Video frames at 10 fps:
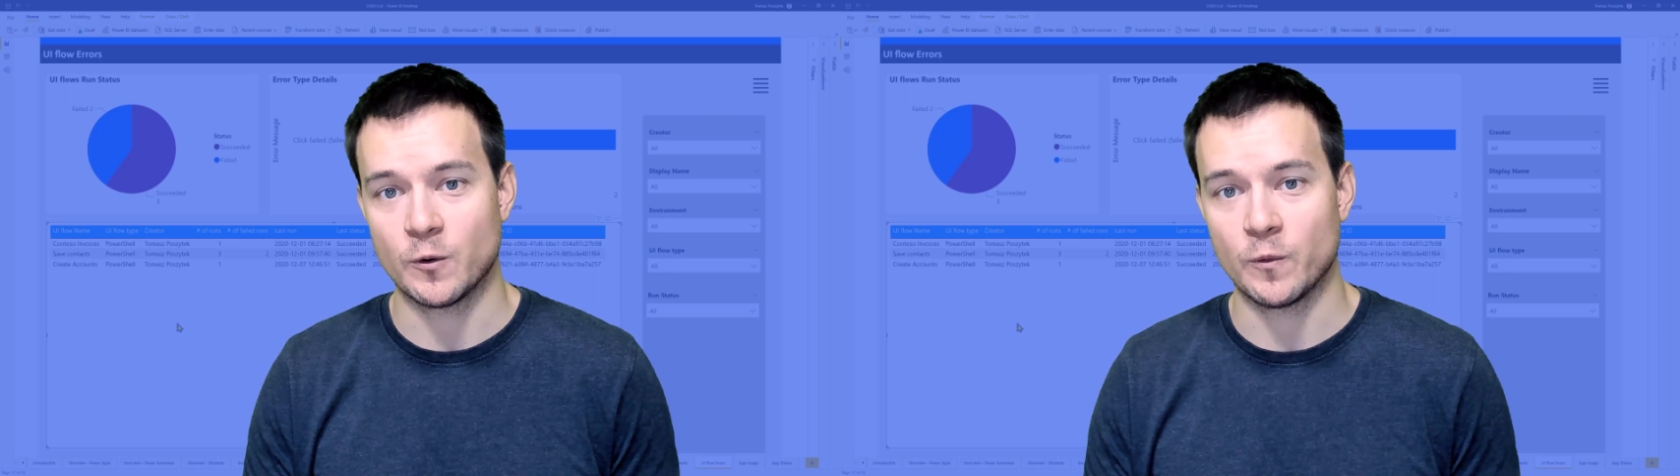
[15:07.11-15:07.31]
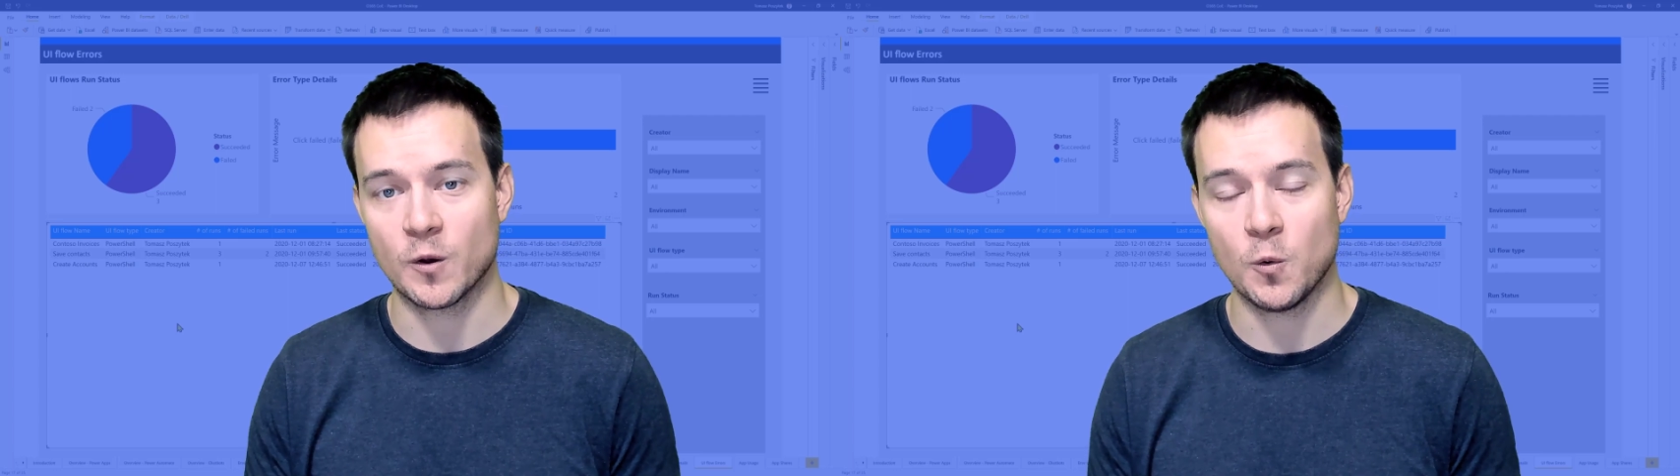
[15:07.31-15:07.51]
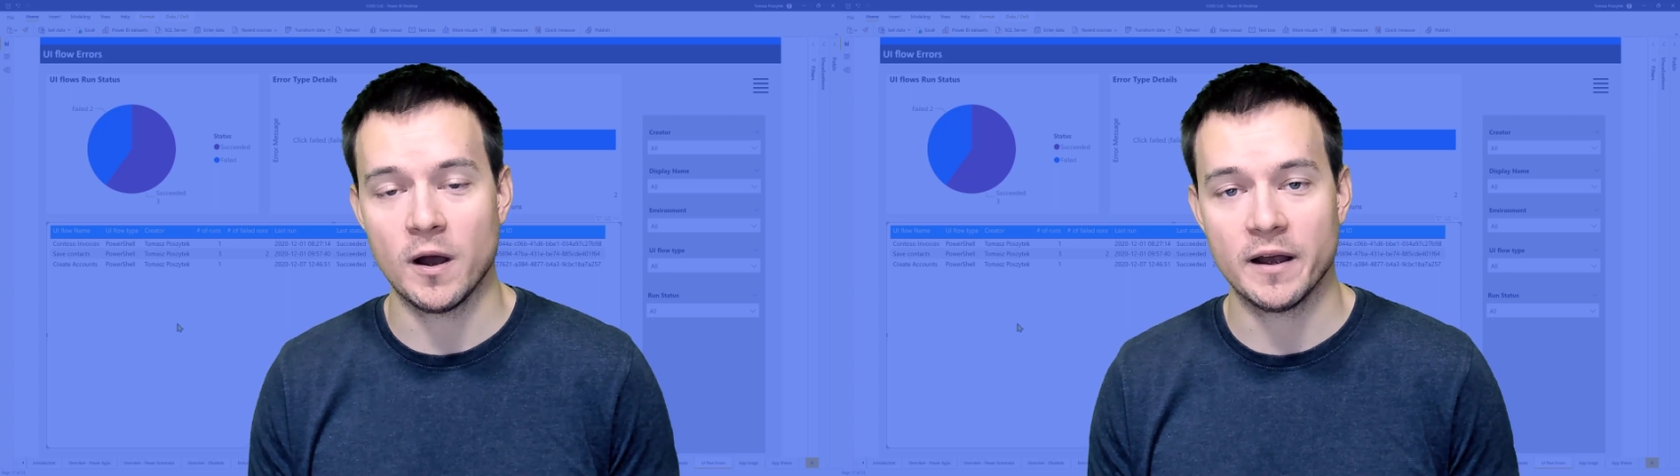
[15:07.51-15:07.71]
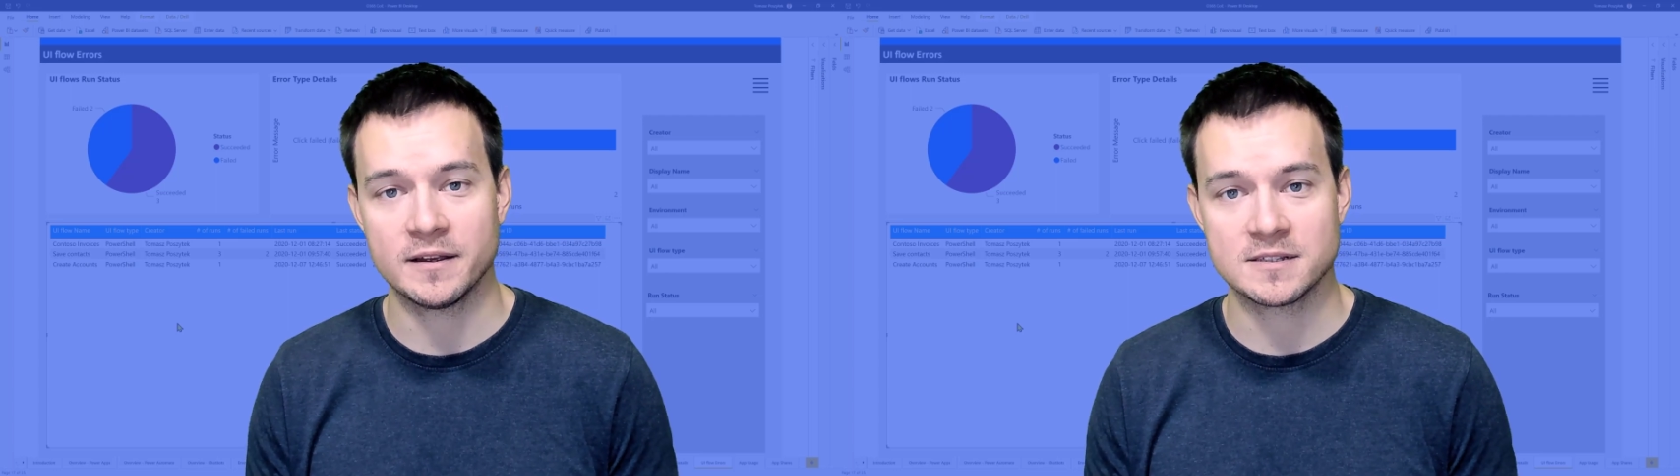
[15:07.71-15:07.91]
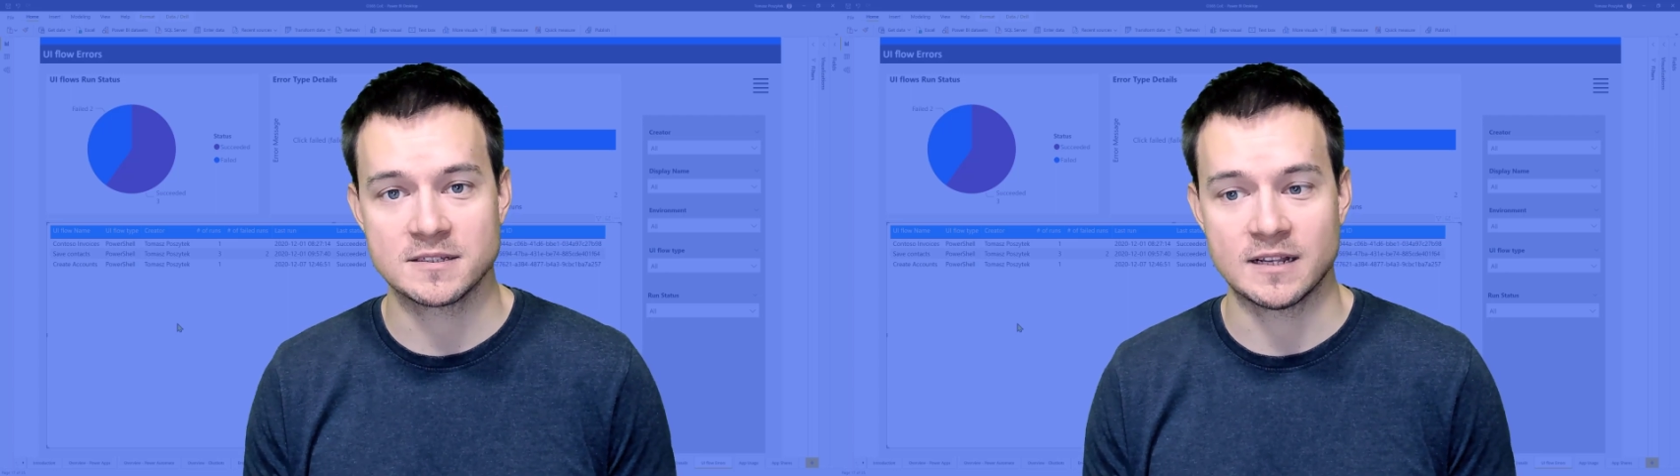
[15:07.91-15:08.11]

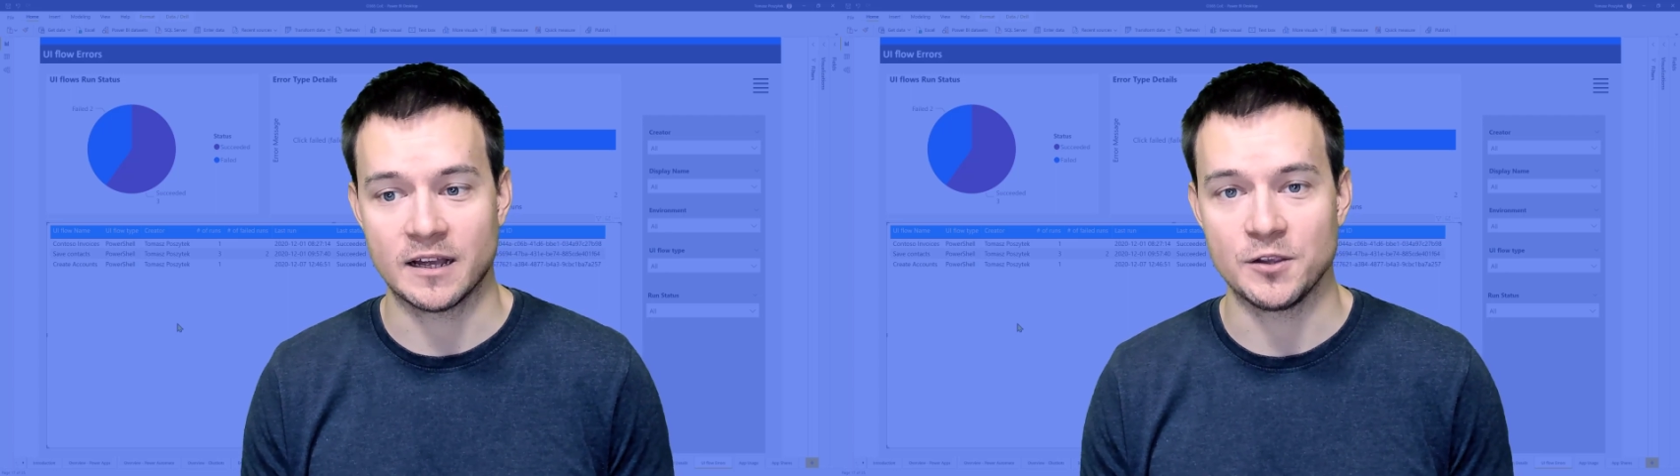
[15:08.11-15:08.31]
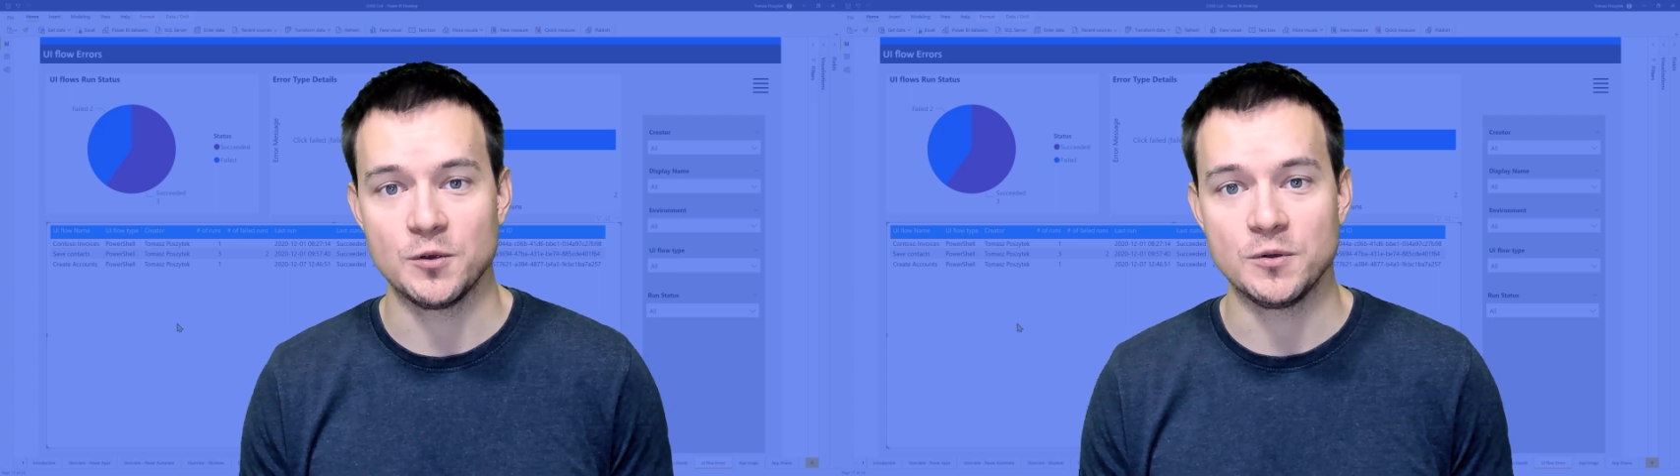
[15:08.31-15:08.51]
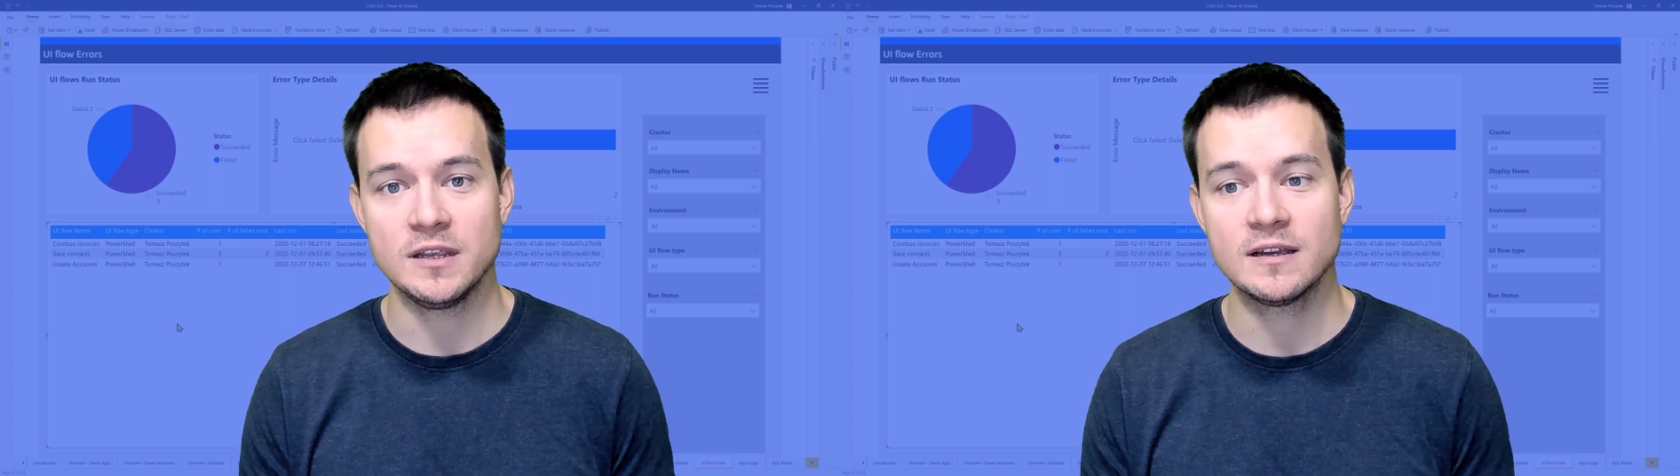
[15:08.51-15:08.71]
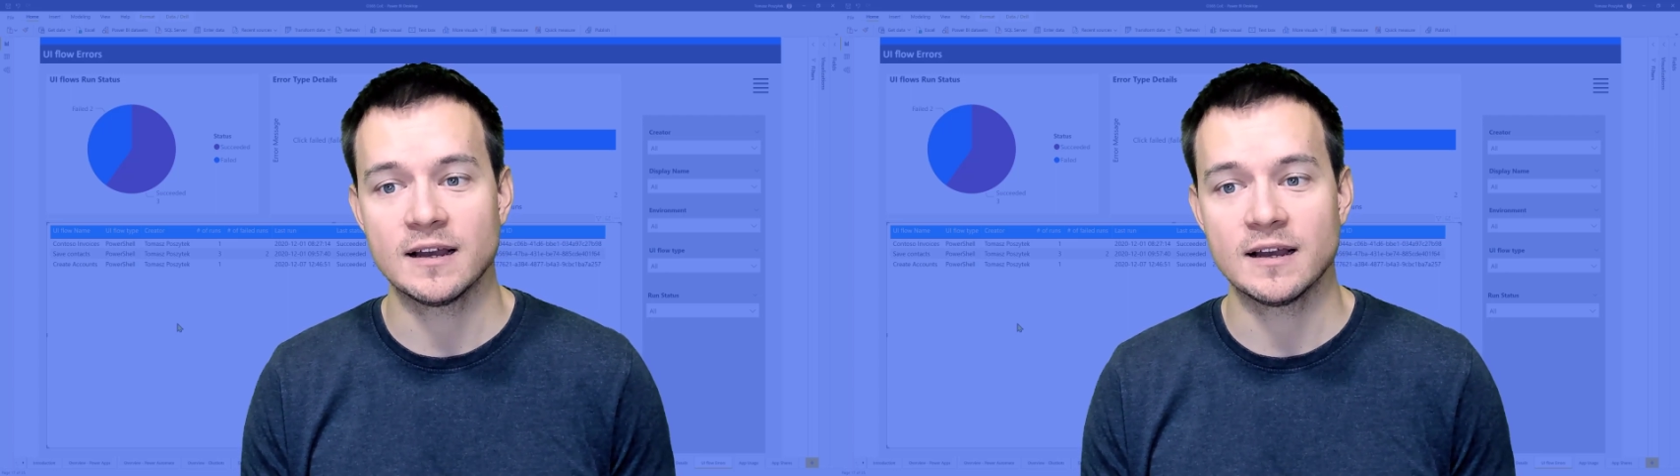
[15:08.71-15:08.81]
requires that are unique,